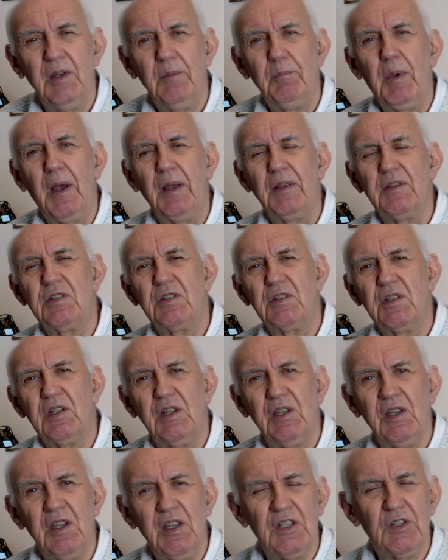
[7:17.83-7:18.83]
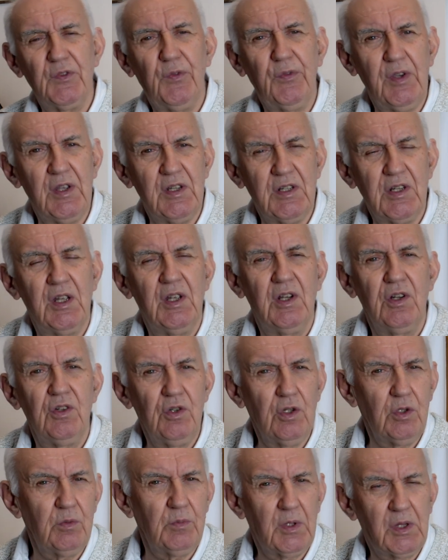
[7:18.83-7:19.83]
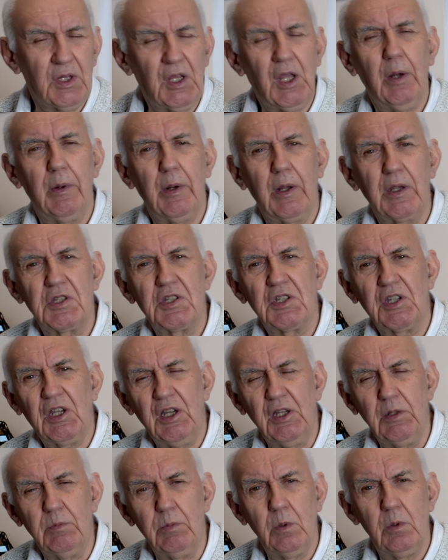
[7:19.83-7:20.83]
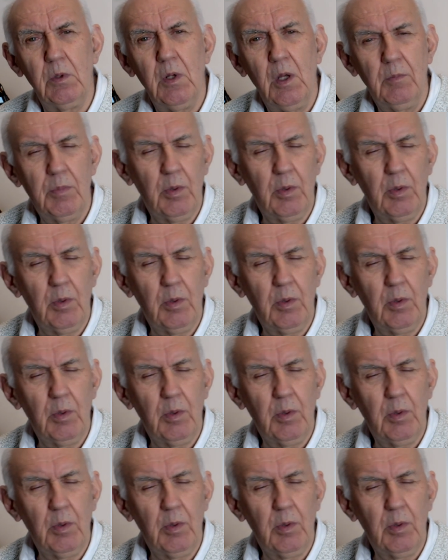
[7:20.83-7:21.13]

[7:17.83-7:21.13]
but it's fed not with coax cable,